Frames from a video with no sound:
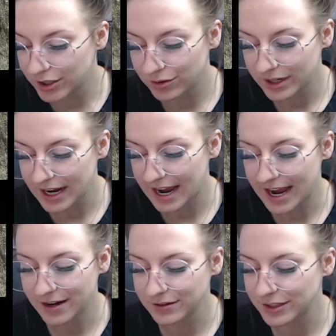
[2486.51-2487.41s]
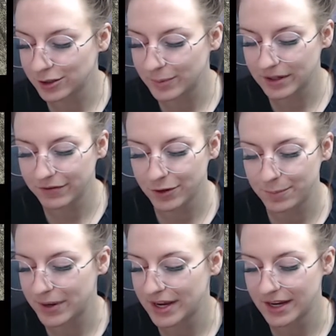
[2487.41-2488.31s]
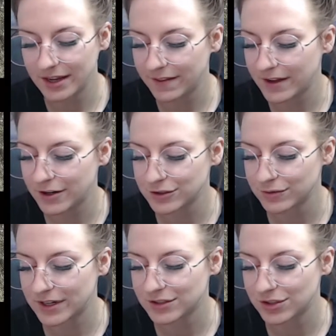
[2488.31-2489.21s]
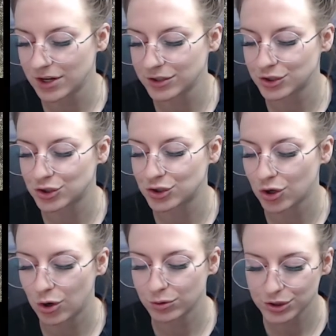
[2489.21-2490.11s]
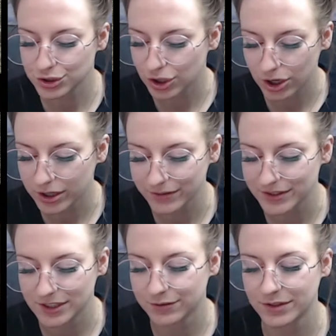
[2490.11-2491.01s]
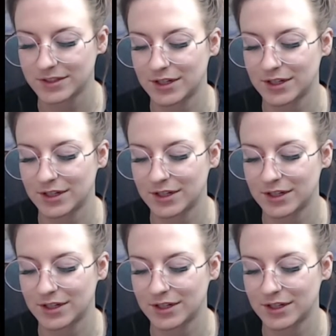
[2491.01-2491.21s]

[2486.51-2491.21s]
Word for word: you can add a little bit of your pink in there so that it's not so stark of a difference.